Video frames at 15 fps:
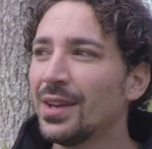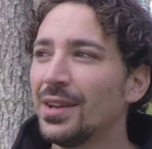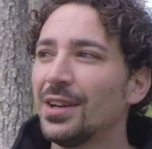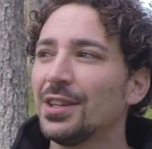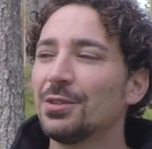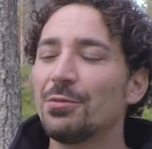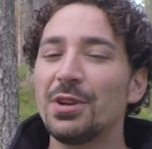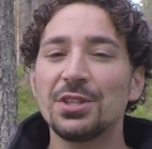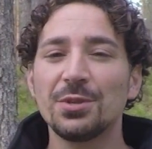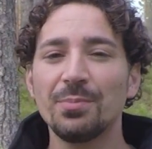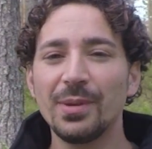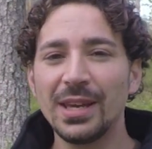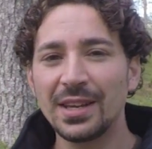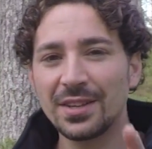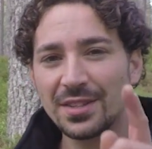And the reason
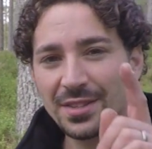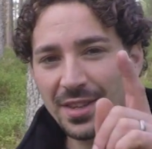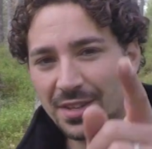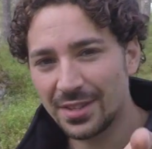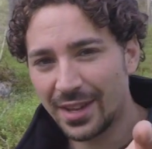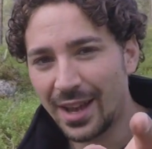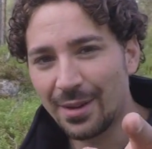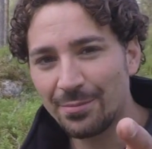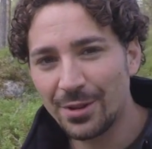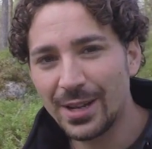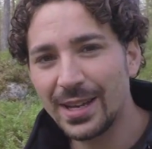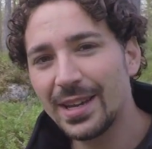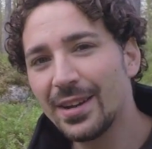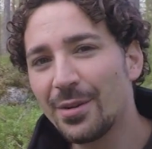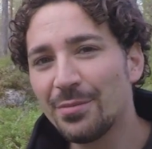being is this camera
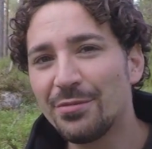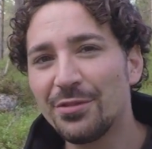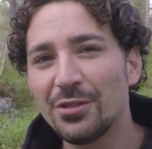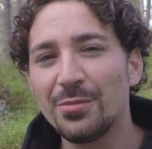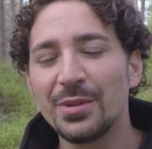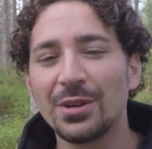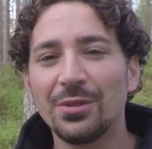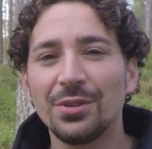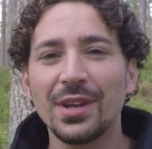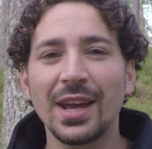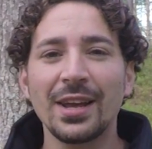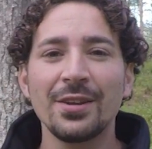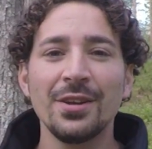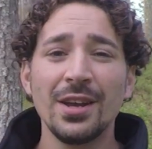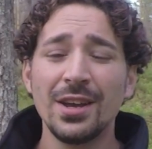here I'm filming on
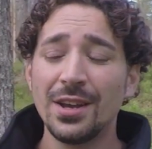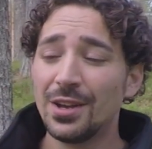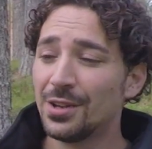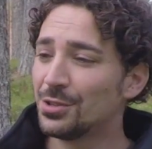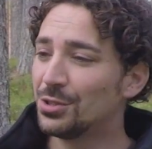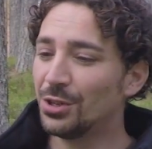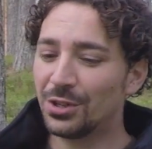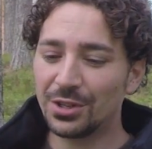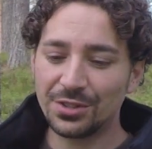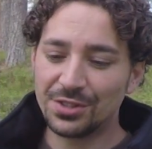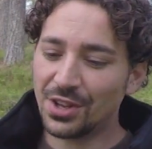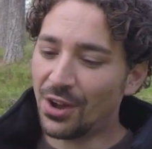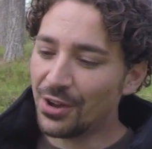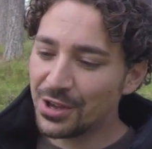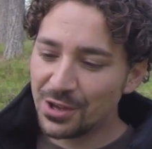now took a
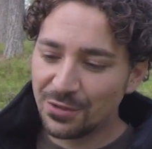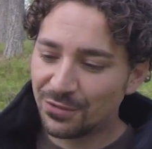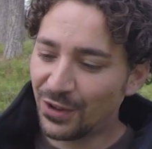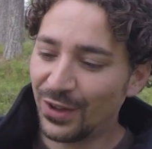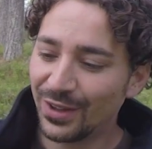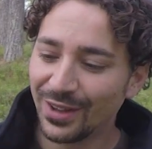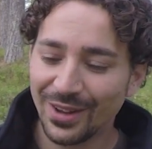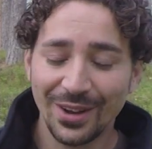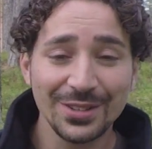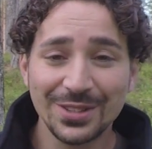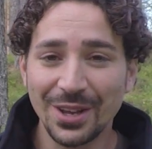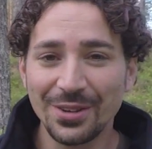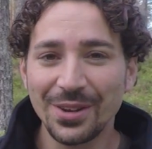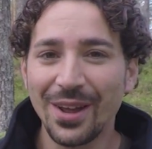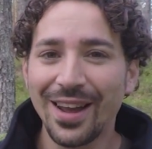dive, I
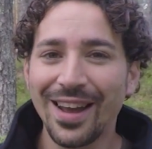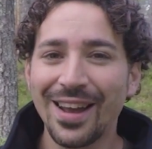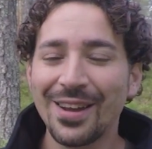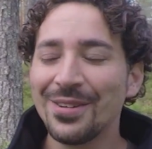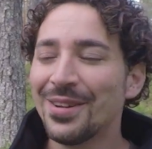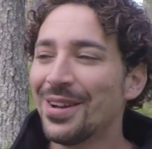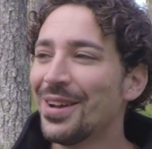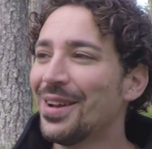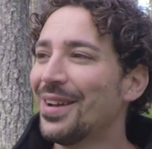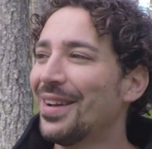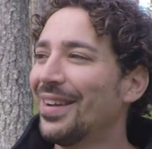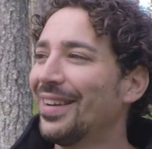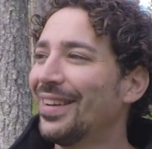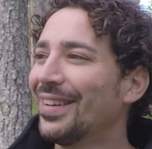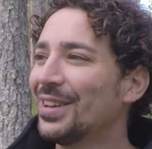don't know how.
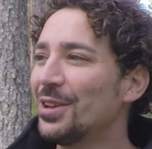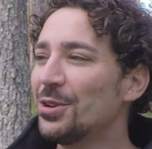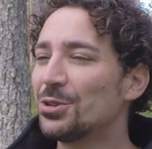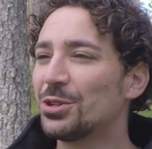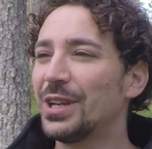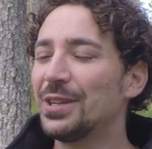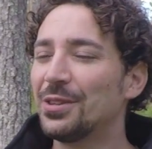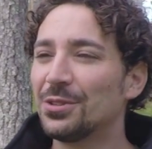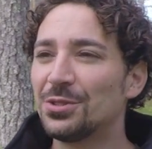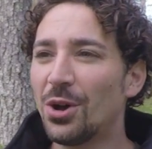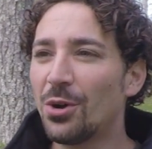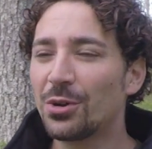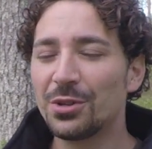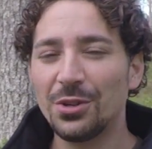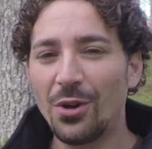Usually the
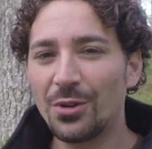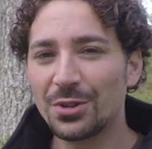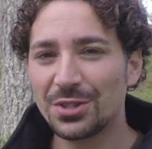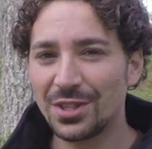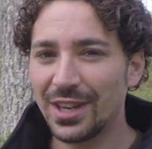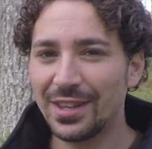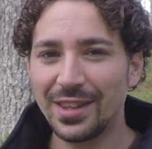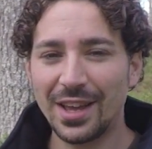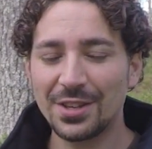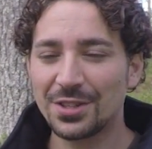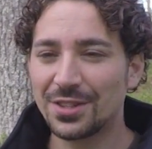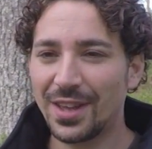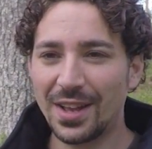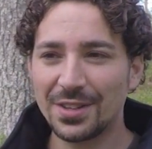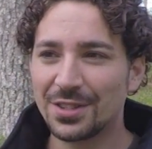dog knocks it,
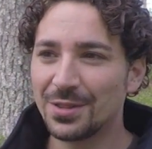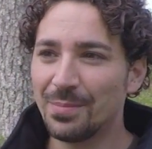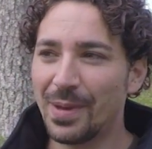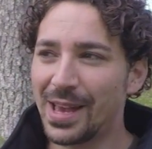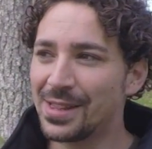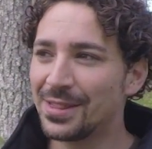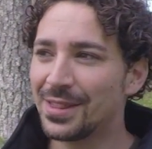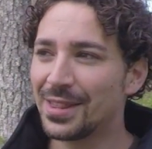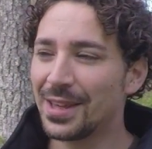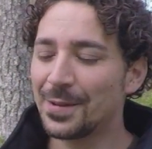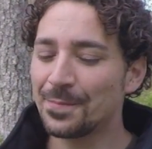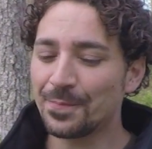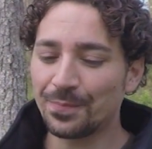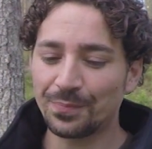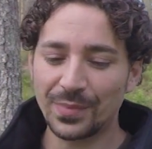that's the main thing.